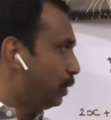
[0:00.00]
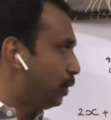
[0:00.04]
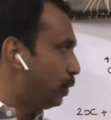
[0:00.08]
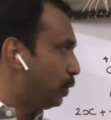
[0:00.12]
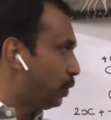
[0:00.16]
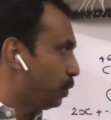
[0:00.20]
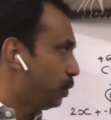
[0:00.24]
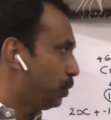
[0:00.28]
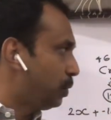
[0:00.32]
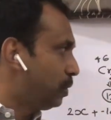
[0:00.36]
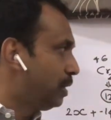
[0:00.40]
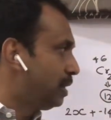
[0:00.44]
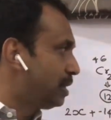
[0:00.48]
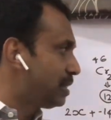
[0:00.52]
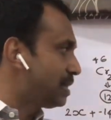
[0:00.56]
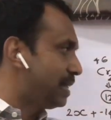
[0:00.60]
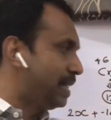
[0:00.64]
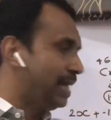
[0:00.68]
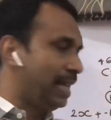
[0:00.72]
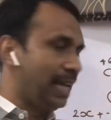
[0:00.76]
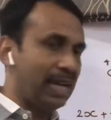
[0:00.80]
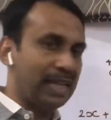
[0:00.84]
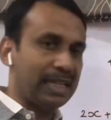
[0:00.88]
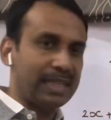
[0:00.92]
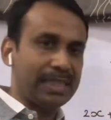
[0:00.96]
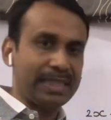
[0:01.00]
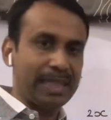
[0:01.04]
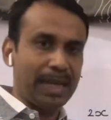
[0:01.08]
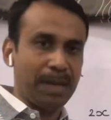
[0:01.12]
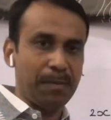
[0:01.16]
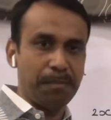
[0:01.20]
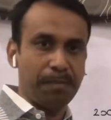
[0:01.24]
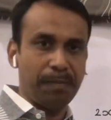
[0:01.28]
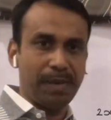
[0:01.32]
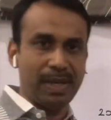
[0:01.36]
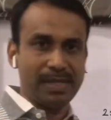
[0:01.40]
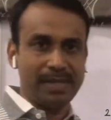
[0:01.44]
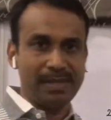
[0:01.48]
into Cr3
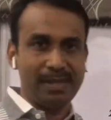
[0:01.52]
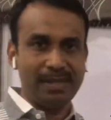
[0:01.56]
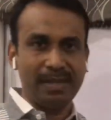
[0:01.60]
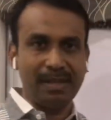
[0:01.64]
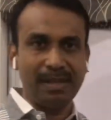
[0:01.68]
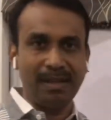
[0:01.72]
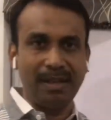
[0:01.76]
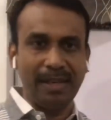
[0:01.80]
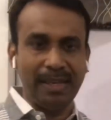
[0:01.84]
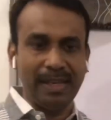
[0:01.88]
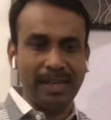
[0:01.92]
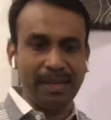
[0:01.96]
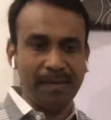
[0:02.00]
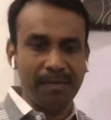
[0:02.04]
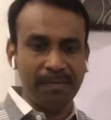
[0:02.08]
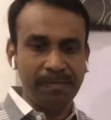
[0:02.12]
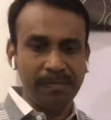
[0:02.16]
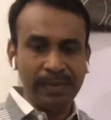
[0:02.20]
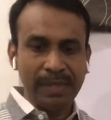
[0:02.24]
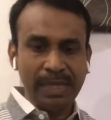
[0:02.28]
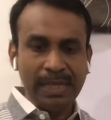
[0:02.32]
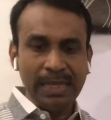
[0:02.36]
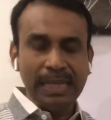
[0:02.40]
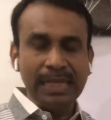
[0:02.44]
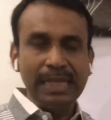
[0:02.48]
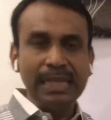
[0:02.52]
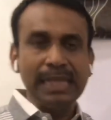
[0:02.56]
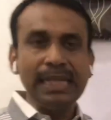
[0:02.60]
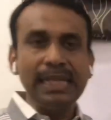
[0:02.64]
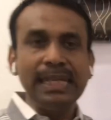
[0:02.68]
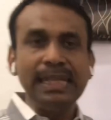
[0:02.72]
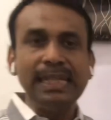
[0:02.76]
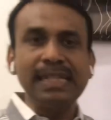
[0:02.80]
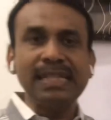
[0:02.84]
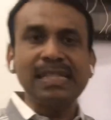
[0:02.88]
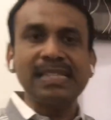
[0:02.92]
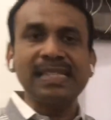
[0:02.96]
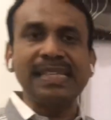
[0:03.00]
plus. Clear?
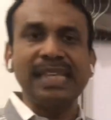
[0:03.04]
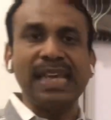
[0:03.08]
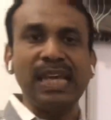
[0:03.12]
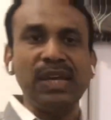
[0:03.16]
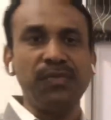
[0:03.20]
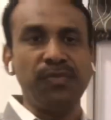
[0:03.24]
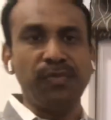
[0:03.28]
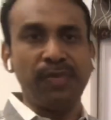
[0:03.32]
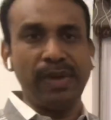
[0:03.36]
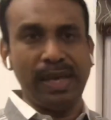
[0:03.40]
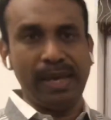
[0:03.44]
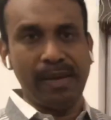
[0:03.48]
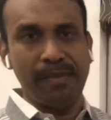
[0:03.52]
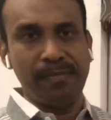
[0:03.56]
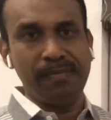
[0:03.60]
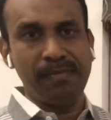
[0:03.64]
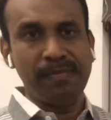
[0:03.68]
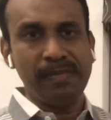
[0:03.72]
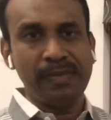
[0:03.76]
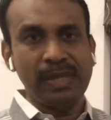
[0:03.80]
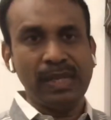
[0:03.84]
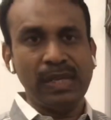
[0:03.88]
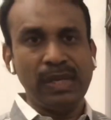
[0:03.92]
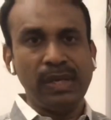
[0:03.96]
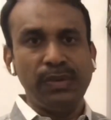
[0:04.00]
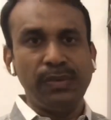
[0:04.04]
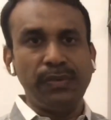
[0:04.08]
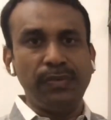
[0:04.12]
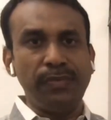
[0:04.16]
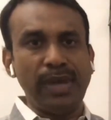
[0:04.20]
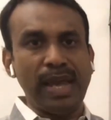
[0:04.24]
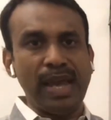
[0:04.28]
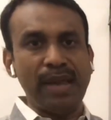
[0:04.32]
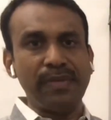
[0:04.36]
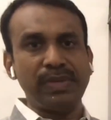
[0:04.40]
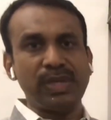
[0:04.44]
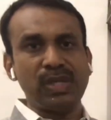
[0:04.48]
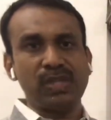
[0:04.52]
In the same way, we
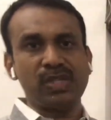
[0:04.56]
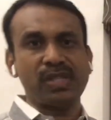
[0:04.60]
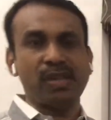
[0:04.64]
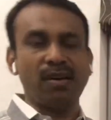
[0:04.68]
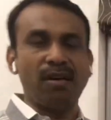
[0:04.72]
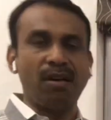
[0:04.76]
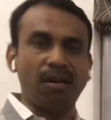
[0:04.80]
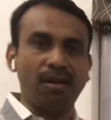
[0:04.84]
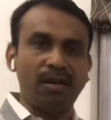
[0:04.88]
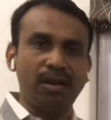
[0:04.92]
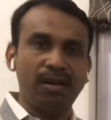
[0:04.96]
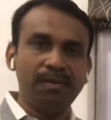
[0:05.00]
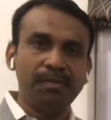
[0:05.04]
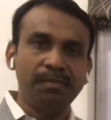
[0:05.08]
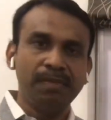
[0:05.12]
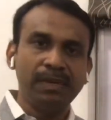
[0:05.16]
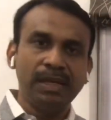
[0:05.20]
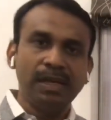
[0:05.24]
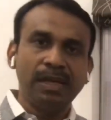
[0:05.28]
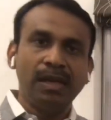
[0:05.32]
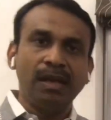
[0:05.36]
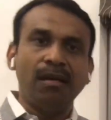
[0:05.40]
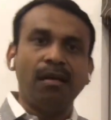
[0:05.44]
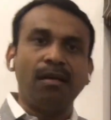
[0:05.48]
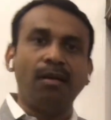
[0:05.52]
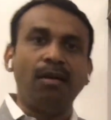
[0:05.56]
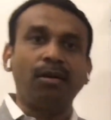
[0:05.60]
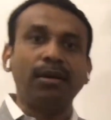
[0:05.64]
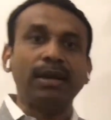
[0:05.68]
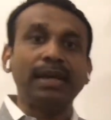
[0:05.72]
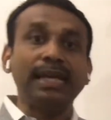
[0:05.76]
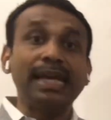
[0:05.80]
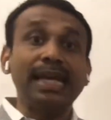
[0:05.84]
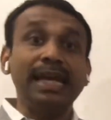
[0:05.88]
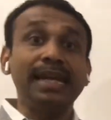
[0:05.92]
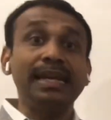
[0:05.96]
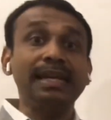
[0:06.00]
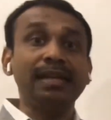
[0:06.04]
have to solve
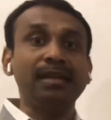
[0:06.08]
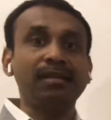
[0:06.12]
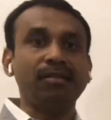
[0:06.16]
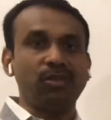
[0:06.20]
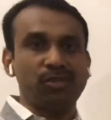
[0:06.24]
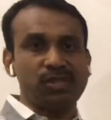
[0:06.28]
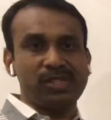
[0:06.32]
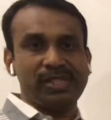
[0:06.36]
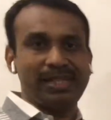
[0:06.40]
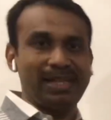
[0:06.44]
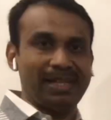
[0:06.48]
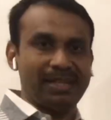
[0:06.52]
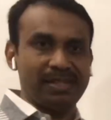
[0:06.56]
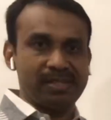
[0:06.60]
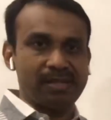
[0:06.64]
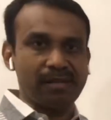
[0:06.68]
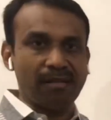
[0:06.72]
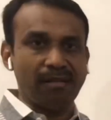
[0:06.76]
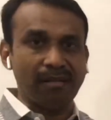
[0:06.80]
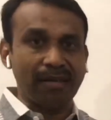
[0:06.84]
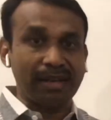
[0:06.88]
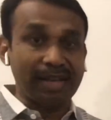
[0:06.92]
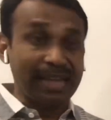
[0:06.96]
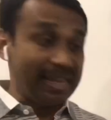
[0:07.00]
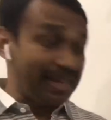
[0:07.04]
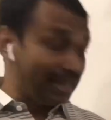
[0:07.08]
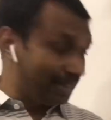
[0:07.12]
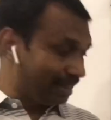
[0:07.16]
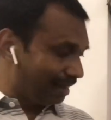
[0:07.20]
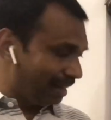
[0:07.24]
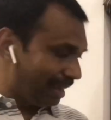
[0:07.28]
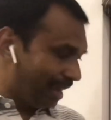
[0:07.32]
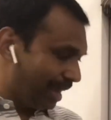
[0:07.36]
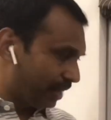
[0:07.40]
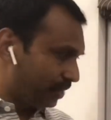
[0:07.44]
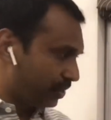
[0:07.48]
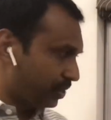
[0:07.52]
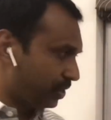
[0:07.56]
organic questions, organic
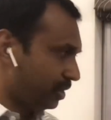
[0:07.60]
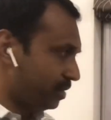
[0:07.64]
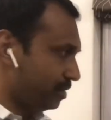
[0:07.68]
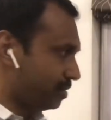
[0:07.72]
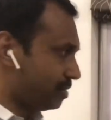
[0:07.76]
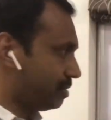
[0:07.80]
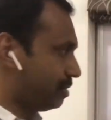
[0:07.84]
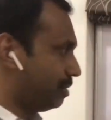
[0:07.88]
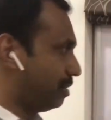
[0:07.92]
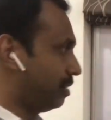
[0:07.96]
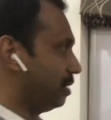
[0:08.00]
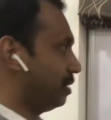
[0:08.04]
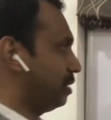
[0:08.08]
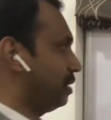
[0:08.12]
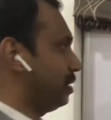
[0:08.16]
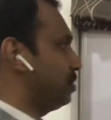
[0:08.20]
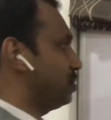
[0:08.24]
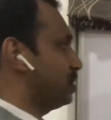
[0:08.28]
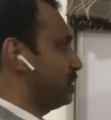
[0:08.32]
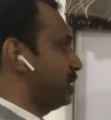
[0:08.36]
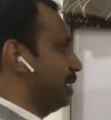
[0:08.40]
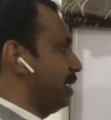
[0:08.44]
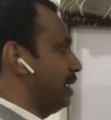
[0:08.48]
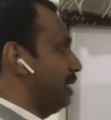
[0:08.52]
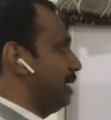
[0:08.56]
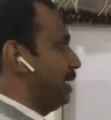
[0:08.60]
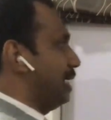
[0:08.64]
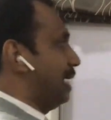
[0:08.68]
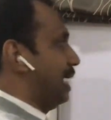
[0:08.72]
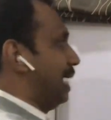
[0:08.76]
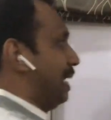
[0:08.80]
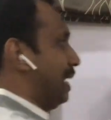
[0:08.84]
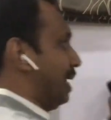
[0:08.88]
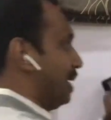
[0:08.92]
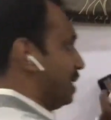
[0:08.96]
reactions. You see an